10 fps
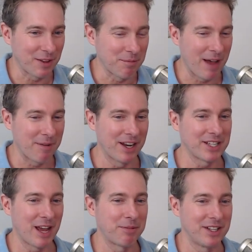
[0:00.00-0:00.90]
I think Bob had a
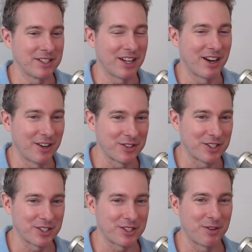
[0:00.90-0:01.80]
Japanese stereo
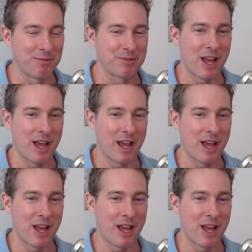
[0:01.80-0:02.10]
system,